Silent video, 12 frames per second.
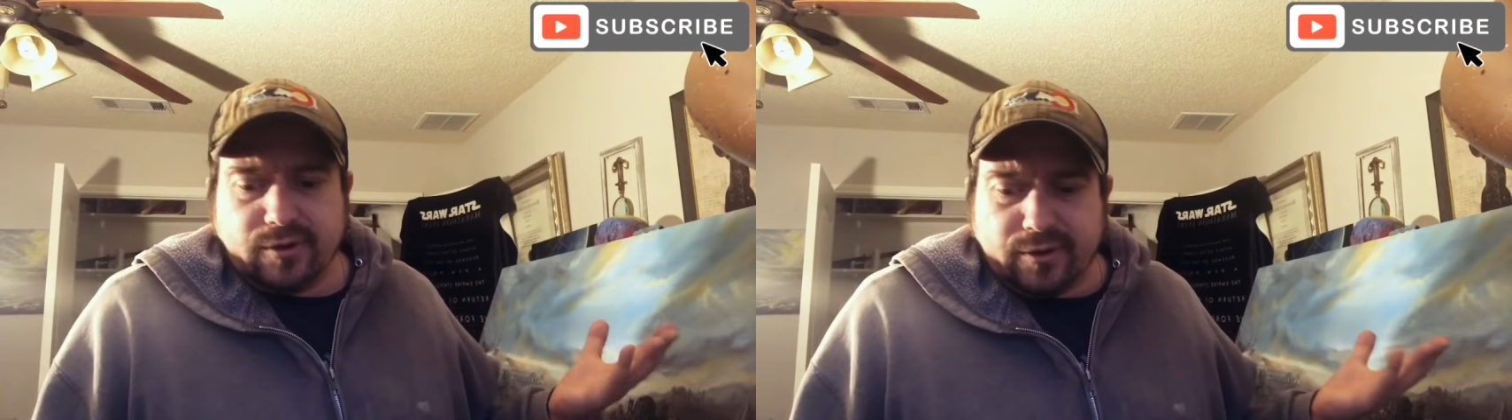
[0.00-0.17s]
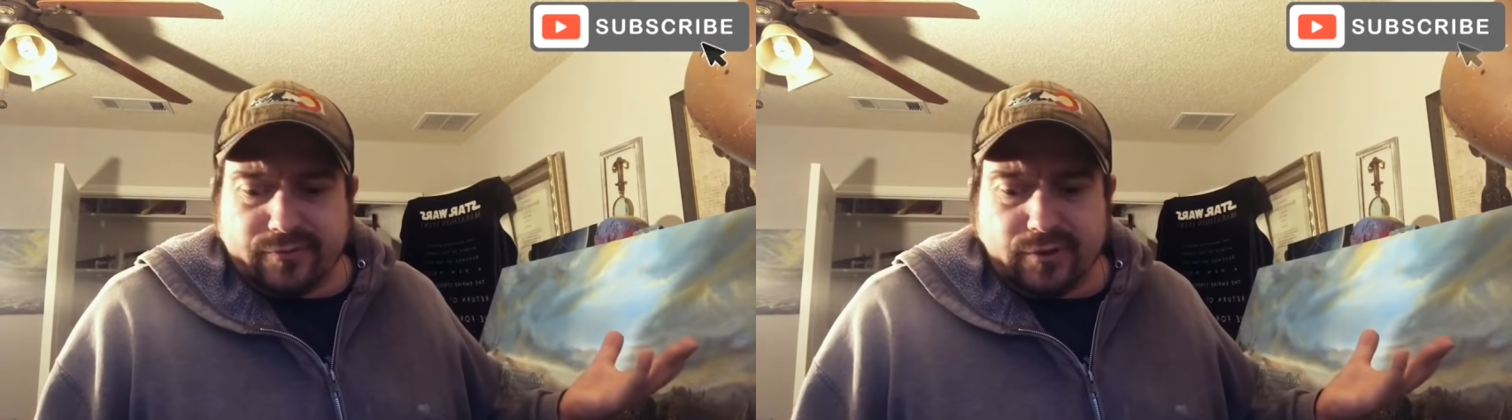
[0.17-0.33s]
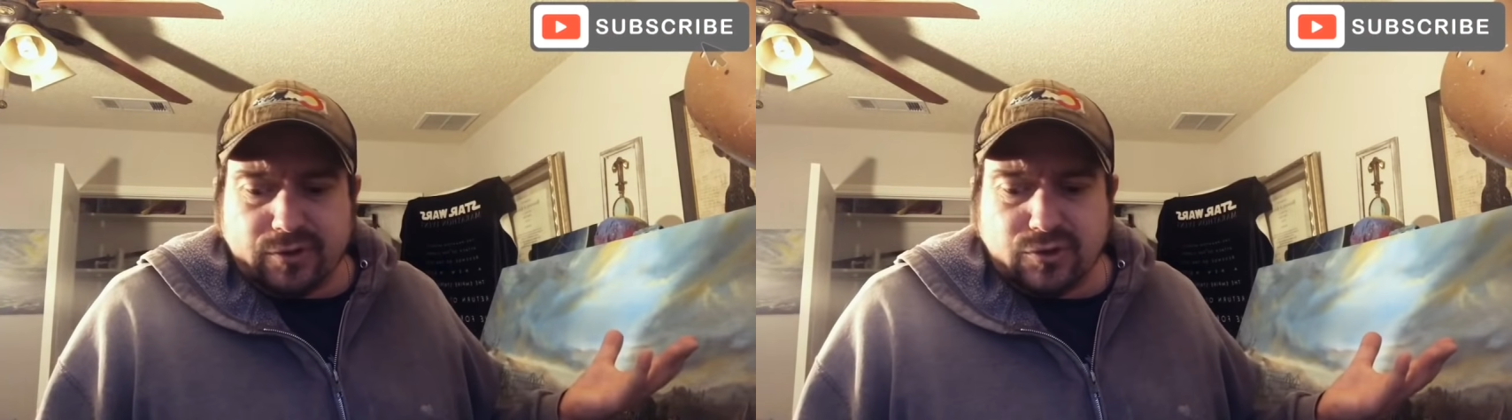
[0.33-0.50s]

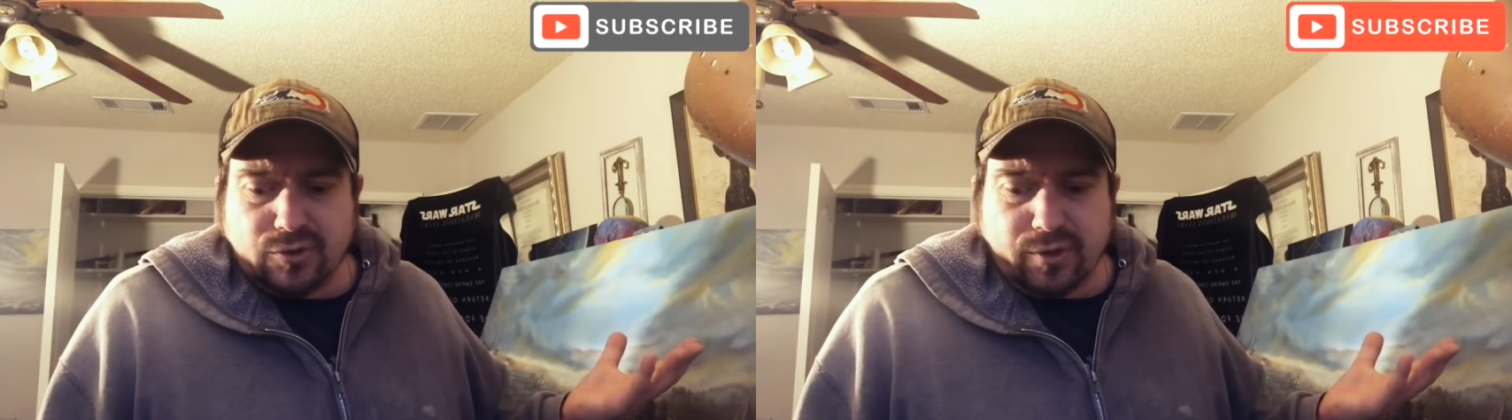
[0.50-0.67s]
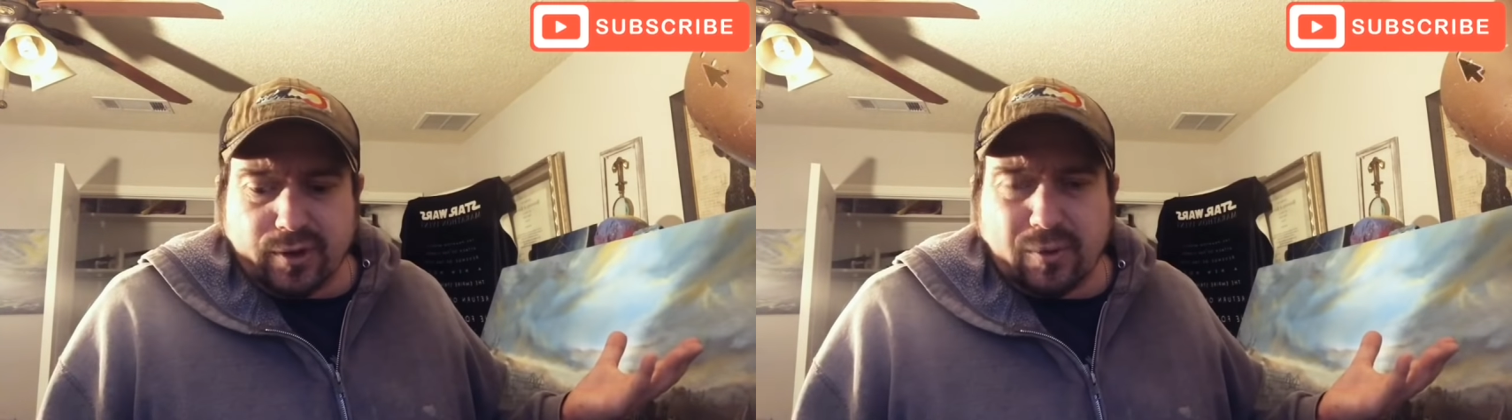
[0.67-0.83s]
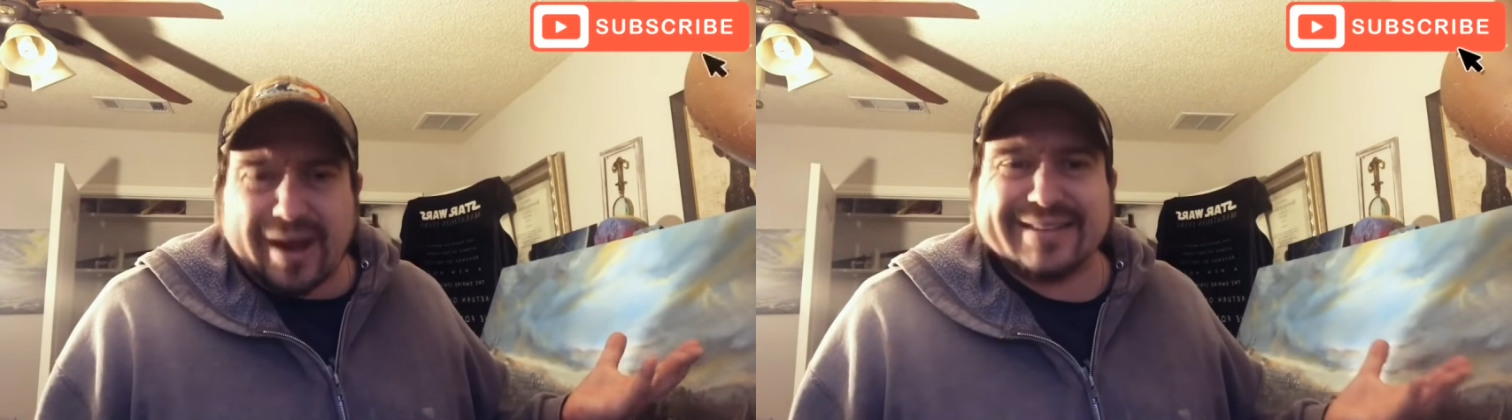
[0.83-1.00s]
if you
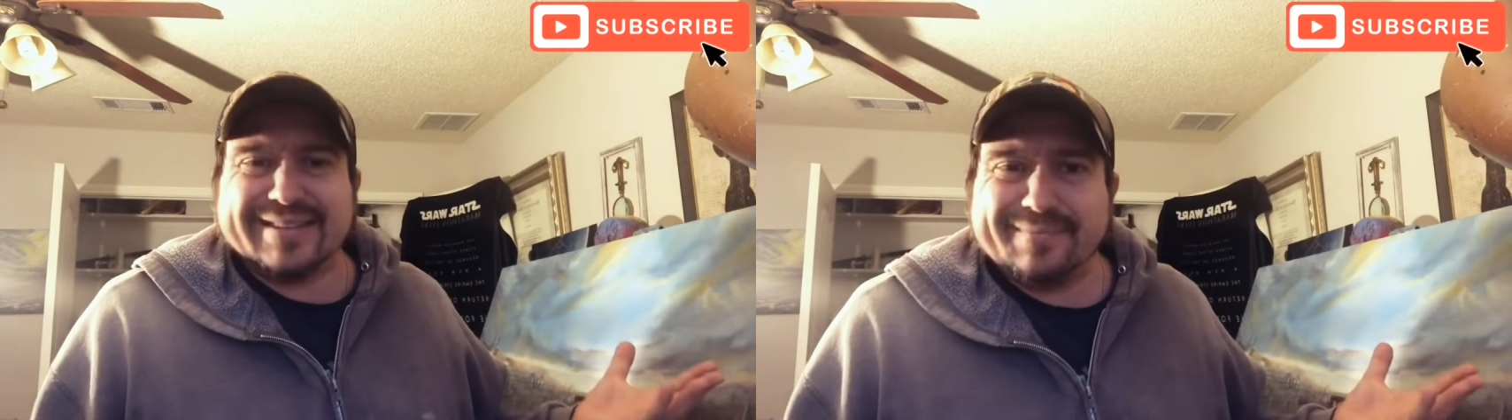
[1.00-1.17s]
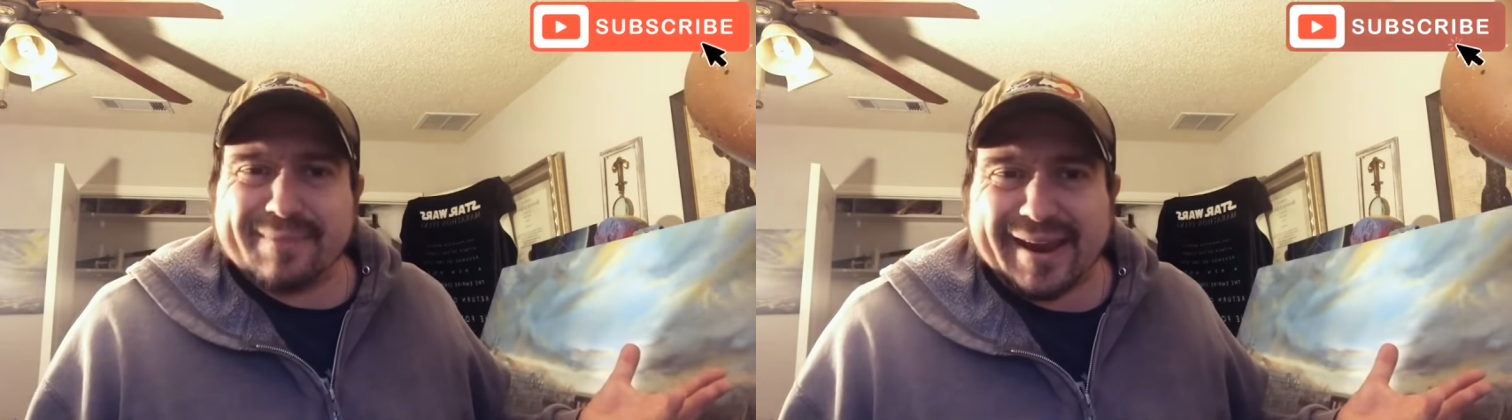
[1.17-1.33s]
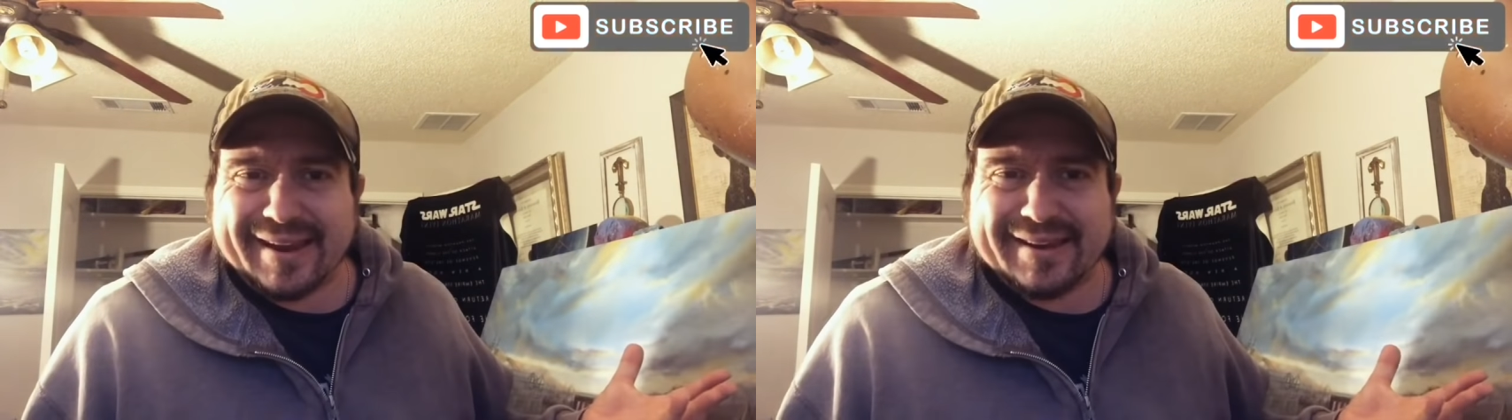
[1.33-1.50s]
enjoy watching
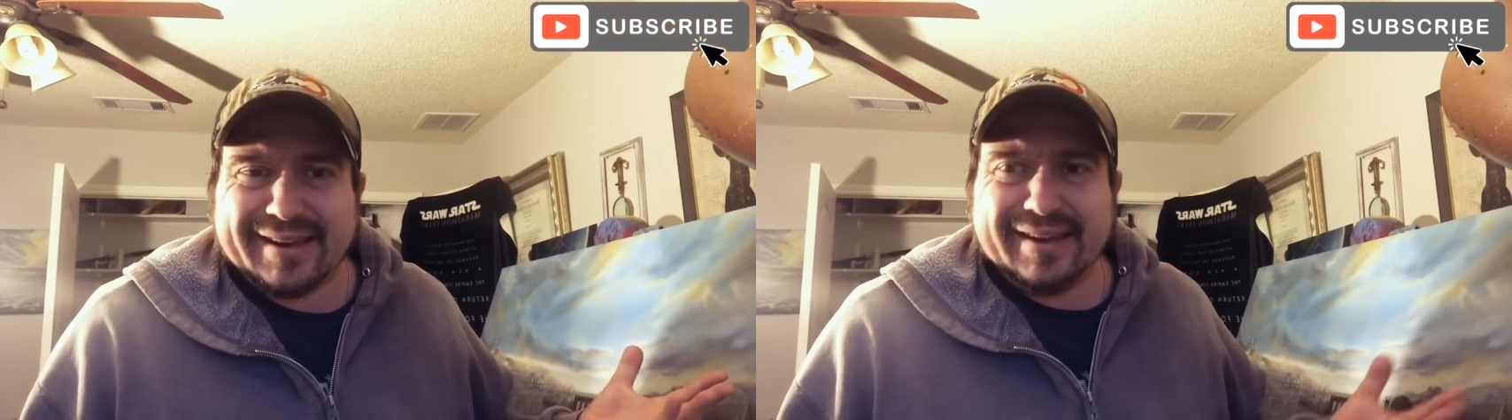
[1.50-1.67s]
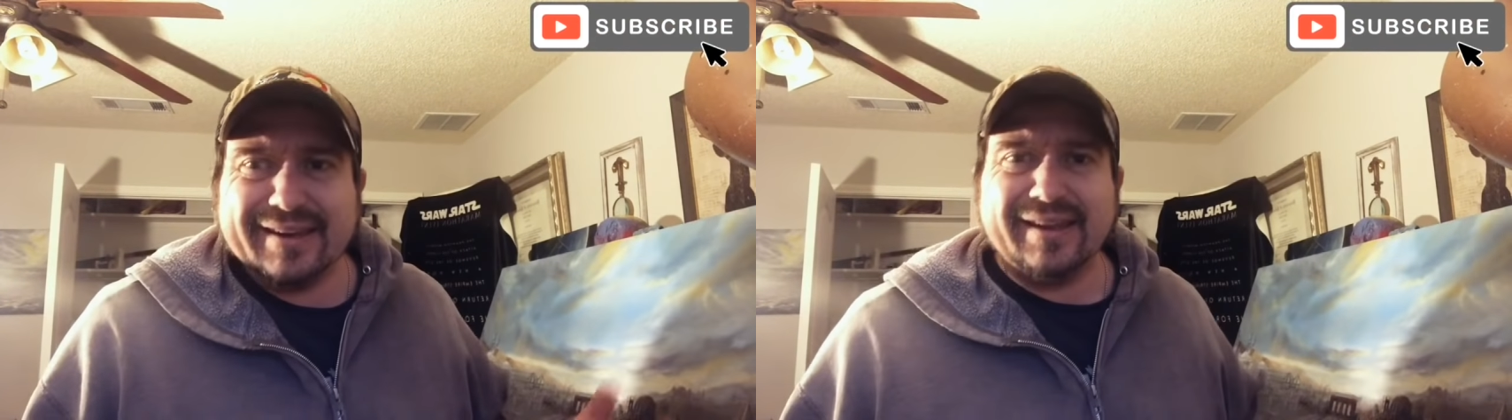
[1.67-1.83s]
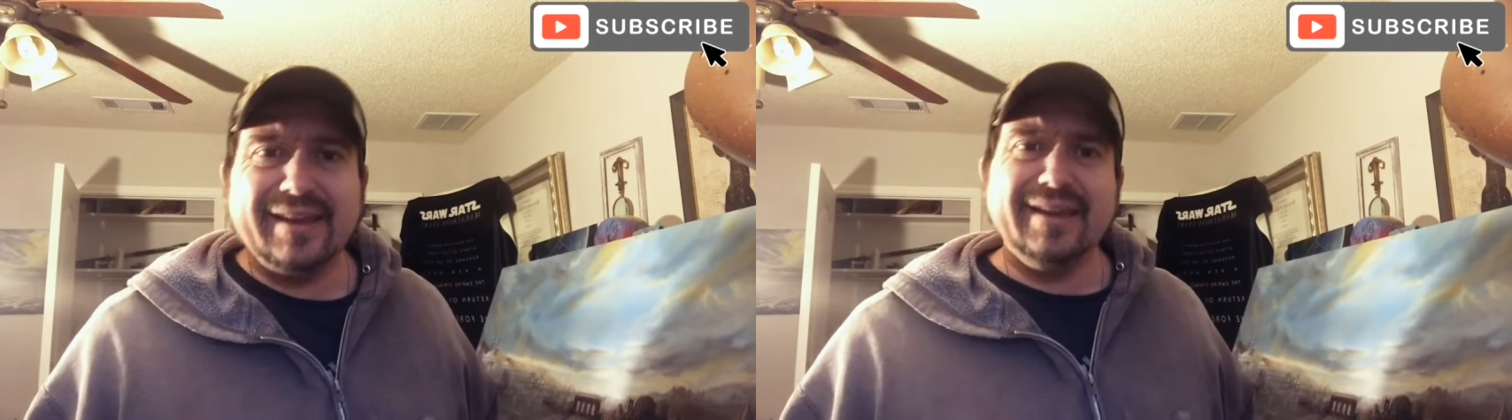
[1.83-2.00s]
painting,